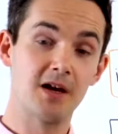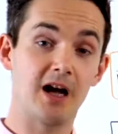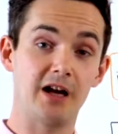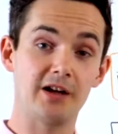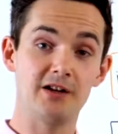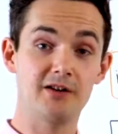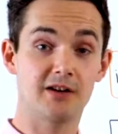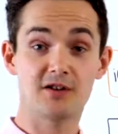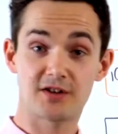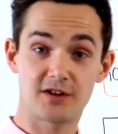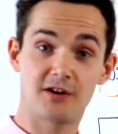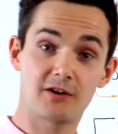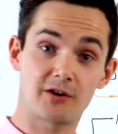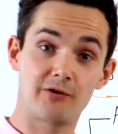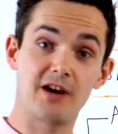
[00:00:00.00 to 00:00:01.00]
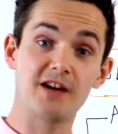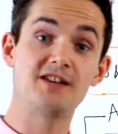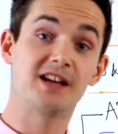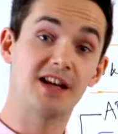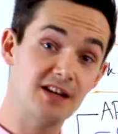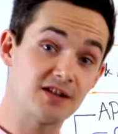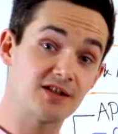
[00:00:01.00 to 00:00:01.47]
and you can start
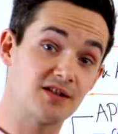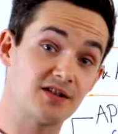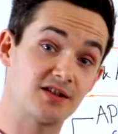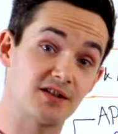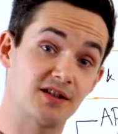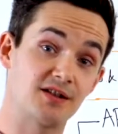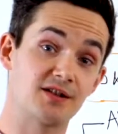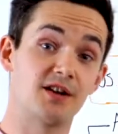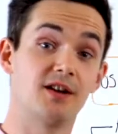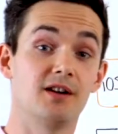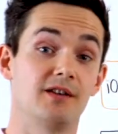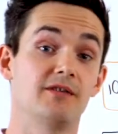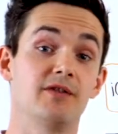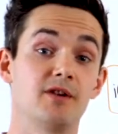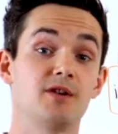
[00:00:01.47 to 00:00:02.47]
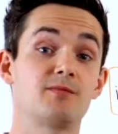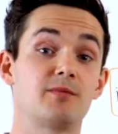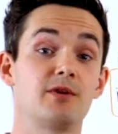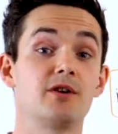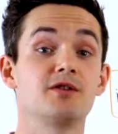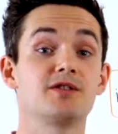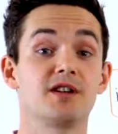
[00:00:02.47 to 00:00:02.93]
creating instances of those
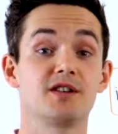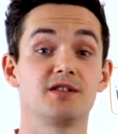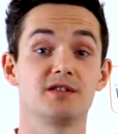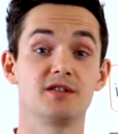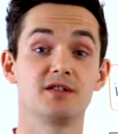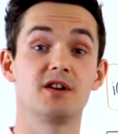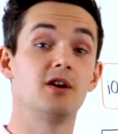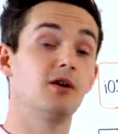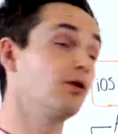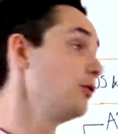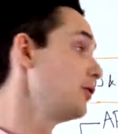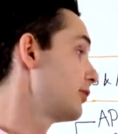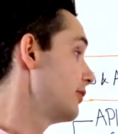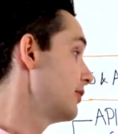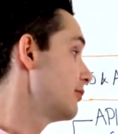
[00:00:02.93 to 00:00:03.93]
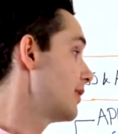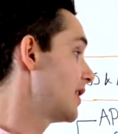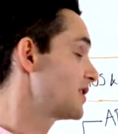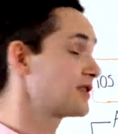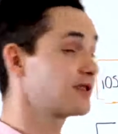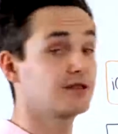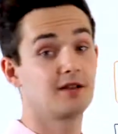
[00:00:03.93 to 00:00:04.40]
processes all through the
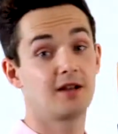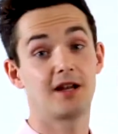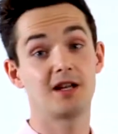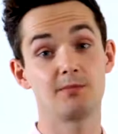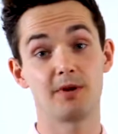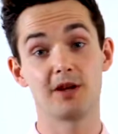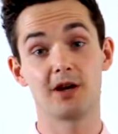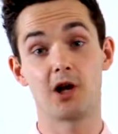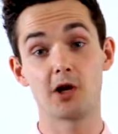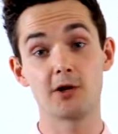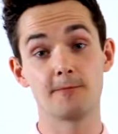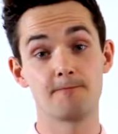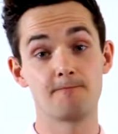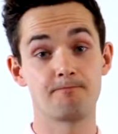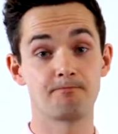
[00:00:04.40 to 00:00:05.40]
REST API.